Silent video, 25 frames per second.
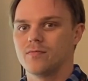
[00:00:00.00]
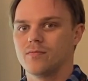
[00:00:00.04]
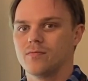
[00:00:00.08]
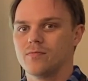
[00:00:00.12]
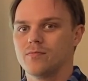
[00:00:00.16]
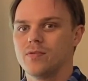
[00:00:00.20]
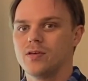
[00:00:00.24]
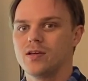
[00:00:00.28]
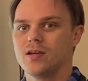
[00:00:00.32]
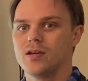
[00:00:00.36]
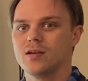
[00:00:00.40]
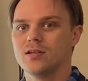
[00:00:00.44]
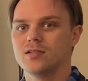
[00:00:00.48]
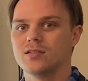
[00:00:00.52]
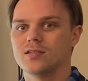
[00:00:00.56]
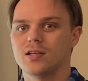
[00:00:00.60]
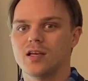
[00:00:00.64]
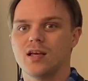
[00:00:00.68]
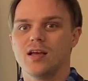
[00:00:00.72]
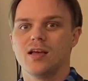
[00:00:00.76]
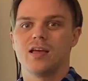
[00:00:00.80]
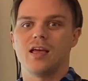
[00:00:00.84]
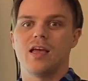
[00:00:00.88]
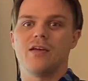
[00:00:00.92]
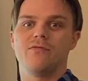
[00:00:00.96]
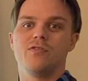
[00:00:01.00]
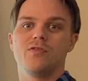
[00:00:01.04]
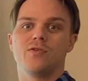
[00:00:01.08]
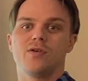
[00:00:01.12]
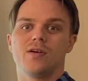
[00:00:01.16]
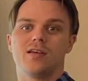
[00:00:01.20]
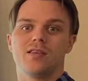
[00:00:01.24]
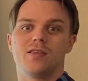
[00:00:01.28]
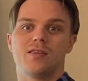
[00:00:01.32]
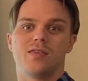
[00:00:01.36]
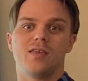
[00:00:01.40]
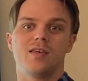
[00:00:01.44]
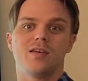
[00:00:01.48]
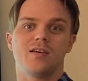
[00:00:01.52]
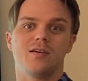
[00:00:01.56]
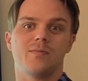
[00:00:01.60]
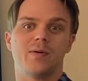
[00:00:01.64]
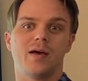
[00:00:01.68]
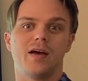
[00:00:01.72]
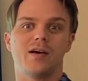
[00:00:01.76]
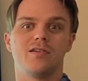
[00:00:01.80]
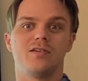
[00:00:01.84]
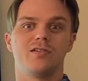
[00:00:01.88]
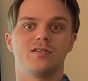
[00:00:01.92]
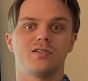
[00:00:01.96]
Because if you can think
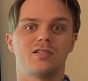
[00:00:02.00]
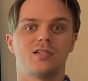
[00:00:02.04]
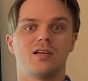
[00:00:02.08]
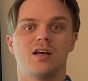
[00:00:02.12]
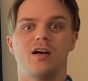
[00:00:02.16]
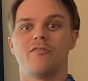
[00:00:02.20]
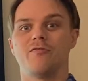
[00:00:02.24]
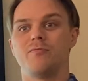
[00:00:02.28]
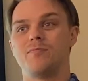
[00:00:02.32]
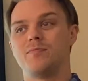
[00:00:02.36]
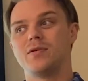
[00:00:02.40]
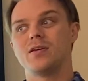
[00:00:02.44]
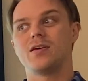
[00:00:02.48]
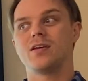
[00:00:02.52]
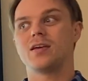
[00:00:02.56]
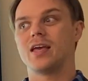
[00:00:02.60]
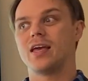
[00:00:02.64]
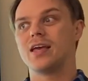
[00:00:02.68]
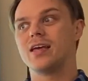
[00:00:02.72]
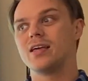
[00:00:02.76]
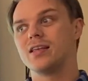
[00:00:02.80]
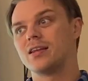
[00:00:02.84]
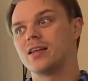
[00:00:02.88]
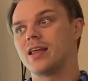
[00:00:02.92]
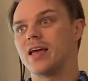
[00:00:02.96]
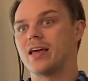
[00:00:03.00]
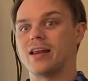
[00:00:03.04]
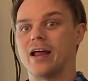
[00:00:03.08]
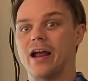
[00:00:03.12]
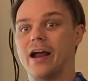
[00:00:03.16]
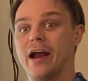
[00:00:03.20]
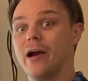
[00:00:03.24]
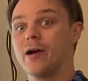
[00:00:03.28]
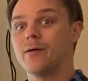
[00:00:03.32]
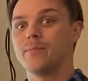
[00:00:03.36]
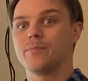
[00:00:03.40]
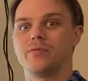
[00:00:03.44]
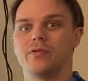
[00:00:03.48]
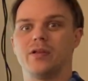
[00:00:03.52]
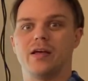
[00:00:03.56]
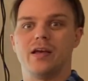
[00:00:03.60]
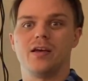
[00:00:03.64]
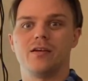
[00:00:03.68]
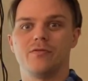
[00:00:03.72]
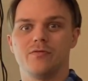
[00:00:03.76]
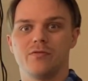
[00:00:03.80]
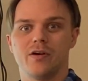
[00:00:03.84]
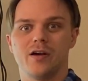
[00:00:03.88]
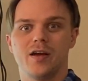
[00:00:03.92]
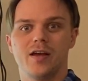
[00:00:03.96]
about yourself being in an
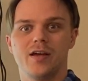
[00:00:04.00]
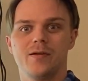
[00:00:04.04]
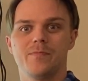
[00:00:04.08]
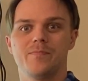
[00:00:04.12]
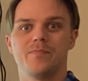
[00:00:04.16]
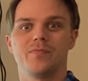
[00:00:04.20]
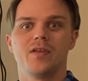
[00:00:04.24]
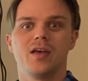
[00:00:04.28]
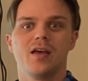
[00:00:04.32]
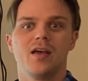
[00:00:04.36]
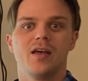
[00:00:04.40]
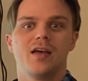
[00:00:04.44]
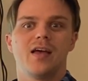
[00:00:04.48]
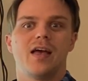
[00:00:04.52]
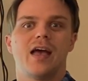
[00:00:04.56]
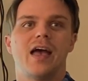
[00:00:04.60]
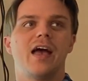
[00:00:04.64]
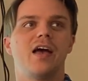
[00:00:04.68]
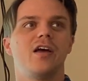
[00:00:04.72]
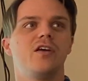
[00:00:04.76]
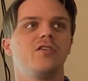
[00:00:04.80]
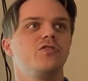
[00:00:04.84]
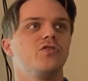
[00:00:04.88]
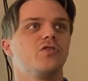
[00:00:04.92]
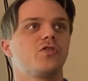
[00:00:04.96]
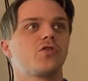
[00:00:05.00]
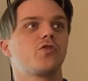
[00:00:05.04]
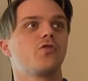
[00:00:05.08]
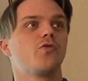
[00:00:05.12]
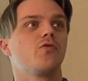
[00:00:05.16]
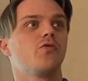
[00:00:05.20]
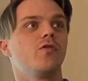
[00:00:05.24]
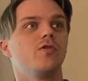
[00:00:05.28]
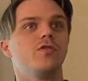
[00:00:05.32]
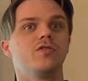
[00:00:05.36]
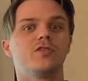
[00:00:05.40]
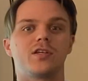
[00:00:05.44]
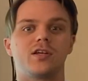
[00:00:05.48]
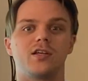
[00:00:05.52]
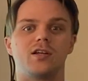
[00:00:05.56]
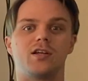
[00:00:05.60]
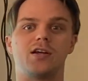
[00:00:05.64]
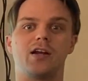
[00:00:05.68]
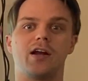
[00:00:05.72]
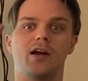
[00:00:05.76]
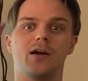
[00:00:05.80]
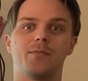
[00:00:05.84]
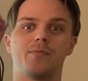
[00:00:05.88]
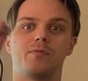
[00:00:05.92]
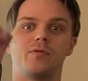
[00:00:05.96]
airplane, right? And you're cruising in an
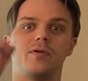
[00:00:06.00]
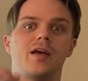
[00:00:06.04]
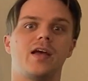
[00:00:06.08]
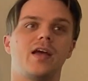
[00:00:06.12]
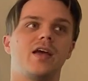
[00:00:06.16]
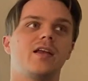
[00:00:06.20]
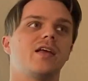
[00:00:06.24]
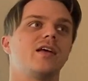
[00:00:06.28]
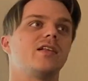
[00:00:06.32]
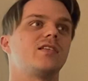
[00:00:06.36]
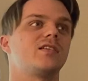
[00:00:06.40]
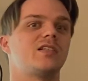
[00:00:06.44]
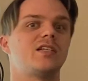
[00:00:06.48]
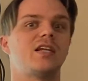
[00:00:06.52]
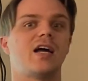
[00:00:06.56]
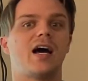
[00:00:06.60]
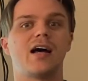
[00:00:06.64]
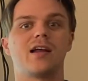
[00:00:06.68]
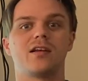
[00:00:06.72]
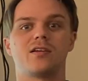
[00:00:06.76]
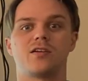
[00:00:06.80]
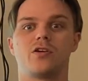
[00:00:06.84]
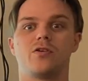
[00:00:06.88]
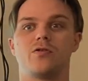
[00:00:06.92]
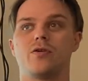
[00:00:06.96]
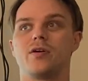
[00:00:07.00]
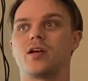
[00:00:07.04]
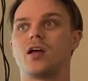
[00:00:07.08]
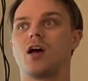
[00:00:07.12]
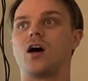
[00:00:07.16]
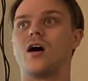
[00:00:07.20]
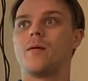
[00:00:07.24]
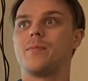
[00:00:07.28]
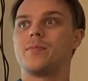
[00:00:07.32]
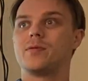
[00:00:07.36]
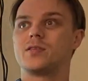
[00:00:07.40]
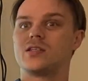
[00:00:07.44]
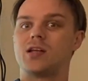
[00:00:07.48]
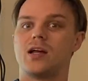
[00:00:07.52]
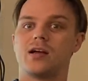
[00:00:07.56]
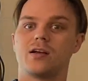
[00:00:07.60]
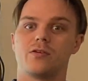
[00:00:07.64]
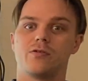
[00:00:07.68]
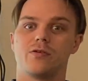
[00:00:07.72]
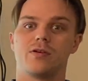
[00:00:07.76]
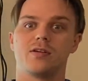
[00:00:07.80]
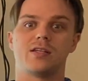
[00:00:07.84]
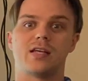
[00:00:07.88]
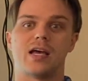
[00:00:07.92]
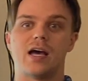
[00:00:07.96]
airplane, it's not going up, it's not
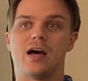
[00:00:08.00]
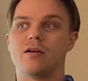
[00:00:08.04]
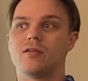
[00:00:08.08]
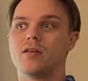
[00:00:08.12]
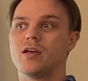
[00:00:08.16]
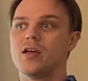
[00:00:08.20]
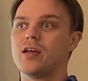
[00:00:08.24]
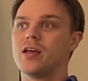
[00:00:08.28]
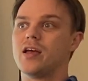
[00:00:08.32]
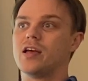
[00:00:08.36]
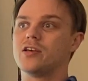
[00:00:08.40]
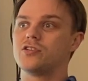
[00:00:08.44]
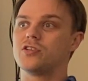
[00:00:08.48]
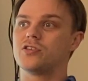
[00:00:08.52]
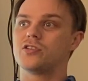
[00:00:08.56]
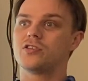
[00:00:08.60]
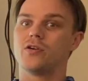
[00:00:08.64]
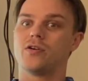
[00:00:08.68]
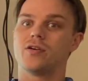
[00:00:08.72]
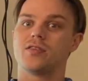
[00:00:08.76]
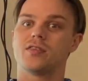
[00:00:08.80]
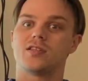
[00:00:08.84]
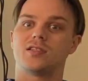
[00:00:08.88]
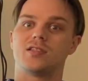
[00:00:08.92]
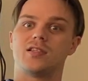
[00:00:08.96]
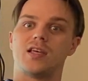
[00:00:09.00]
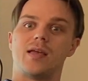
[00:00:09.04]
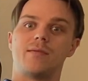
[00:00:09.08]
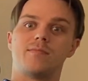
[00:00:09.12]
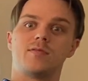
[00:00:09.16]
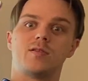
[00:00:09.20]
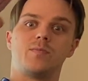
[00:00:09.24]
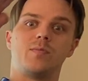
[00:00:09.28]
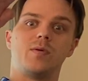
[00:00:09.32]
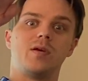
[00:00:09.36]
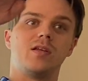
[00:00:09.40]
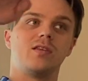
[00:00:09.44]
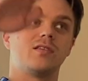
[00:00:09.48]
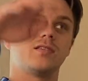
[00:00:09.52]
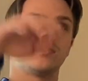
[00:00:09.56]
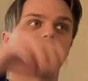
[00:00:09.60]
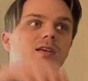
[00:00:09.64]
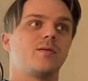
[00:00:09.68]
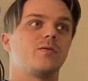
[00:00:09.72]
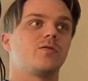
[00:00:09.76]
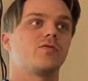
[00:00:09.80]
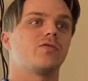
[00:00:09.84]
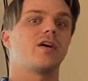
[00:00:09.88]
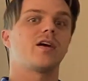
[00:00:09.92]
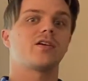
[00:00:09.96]
going down, it's just going the same speed in the
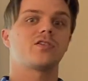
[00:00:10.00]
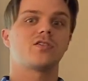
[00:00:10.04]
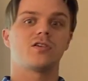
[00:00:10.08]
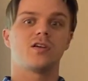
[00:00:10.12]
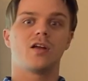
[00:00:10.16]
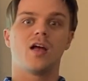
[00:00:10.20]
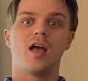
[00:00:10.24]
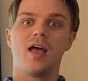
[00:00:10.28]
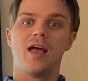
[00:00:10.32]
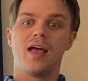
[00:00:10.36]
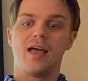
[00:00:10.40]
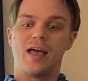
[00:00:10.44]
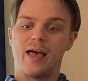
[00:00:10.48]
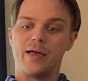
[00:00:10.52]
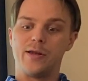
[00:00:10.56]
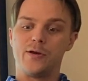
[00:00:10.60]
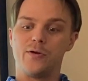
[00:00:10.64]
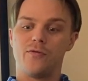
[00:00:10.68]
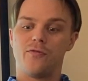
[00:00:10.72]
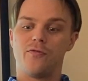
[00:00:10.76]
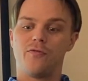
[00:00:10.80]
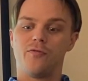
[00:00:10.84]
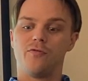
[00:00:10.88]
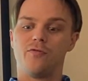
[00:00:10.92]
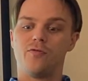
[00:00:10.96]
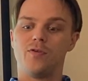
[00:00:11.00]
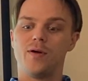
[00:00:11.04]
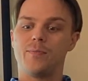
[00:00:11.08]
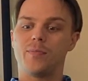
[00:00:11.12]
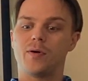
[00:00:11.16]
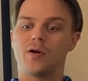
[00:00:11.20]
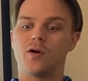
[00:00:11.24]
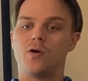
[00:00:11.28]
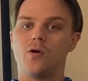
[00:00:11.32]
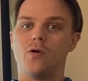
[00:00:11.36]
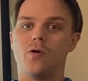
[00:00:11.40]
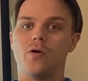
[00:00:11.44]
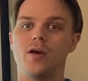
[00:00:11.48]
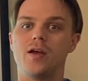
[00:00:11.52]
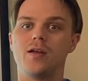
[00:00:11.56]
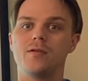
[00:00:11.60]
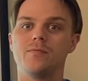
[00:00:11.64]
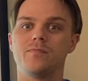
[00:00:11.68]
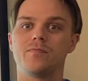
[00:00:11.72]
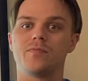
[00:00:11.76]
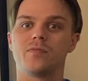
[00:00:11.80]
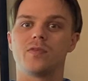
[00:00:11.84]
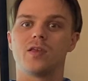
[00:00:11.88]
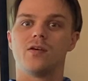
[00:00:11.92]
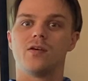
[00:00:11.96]
same direction, and you flip a coin,
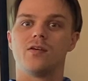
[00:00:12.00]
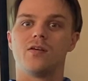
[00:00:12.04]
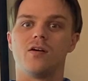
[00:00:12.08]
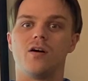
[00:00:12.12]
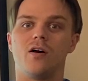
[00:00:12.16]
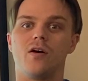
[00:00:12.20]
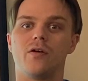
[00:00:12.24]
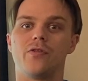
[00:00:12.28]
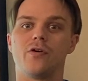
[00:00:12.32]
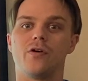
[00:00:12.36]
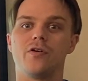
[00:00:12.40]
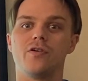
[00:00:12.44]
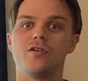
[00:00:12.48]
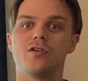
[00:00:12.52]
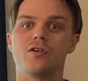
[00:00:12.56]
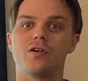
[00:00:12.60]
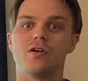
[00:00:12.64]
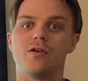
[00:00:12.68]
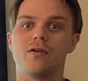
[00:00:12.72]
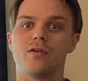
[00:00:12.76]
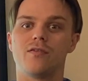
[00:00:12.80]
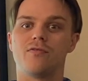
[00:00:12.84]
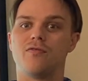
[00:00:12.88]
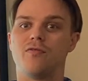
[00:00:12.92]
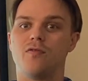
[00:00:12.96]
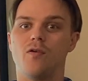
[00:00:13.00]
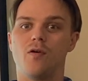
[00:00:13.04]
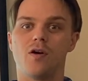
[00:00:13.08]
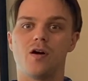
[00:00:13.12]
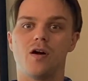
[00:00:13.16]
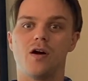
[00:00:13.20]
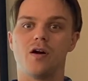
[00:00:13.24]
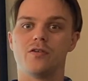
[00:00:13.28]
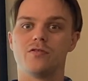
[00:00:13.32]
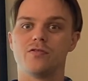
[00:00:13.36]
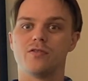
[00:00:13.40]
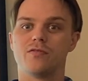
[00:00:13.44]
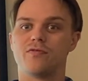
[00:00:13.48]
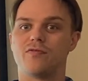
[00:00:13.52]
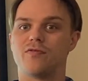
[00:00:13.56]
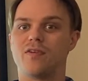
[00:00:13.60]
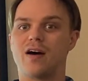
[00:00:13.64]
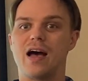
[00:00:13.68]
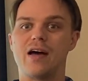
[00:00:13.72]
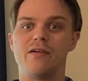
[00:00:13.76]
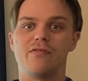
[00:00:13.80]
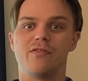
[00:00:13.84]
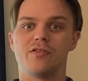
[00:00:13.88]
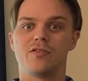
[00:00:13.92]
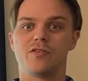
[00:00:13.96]
although you're going 400,
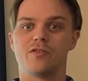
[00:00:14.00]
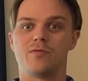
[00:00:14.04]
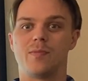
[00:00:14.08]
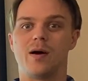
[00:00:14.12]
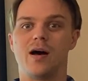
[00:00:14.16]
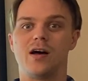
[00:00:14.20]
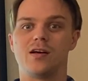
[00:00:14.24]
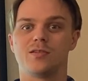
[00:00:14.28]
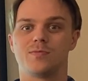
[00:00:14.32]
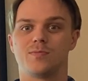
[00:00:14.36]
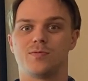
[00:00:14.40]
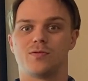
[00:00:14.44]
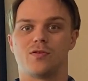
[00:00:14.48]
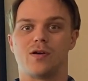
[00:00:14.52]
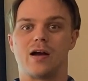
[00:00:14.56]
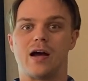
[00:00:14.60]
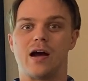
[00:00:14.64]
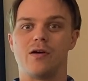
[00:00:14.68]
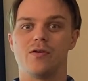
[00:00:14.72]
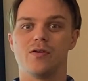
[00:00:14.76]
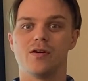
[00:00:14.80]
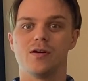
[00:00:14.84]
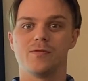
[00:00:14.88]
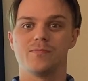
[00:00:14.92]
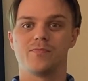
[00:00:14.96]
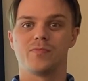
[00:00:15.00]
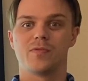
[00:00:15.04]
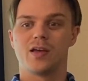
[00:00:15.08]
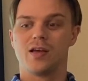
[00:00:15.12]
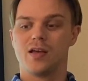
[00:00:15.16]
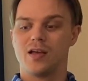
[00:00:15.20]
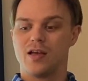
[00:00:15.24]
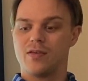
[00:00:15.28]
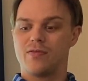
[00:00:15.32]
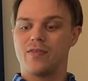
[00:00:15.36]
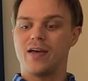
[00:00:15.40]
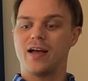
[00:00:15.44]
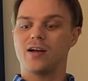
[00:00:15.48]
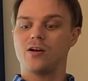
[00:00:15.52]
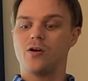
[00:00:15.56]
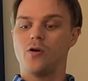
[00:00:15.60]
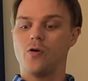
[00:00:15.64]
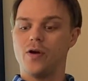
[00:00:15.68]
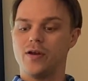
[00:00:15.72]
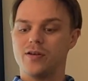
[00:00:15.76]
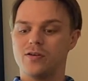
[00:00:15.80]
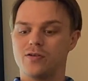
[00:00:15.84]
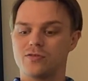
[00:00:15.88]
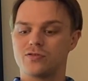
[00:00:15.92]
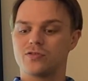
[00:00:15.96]
500 miles per hour, that
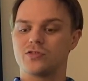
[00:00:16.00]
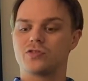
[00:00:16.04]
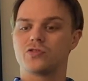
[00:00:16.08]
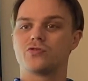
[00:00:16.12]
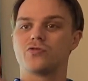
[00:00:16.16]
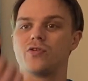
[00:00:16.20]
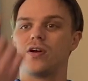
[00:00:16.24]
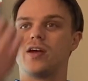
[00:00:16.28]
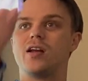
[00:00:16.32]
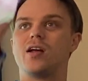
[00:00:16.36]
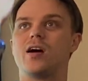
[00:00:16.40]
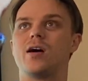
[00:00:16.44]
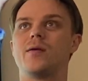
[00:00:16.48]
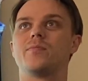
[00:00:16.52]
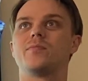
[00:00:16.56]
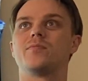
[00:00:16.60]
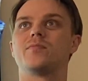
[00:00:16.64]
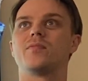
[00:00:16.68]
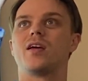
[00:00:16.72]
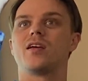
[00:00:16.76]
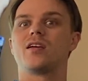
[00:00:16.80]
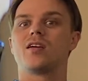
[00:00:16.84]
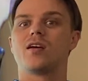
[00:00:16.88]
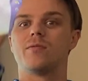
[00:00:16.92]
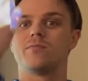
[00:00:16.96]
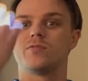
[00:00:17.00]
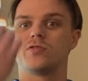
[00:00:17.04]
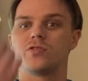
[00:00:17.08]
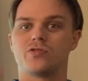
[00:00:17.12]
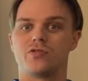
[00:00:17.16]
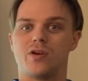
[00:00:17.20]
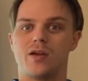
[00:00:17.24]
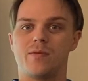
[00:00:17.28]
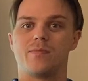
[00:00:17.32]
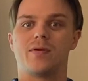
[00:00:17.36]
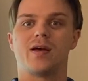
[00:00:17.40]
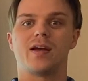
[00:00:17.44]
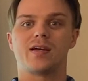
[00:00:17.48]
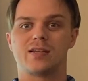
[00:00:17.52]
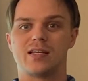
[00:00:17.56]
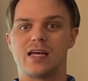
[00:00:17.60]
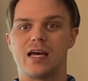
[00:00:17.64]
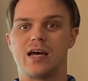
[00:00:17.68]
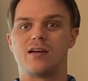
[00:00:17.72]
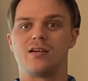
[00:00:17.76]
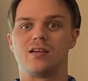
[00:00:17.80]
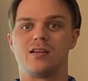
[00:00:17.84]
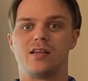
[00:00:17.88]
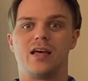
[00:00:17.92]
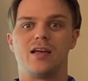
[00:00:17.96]
coin goes straight up and comes straight back
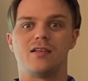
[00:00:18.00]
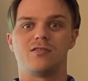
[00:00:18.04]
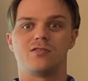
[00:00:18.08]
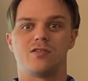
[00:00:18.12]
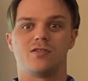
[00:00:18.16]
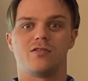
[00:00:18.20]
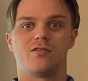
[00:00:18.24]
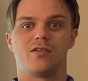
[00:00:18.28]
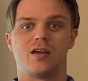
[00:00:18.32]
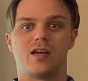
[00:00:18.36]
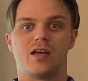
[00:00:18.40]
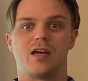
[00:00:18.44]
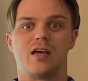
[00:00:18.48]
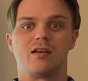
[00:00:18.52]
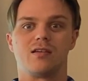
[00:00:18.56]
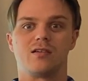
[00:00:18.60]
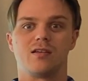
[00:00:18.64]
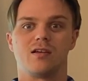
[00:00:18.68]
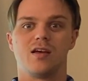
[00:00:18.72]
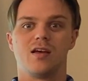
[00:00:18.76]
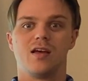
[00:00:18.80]
down and lands in your hand.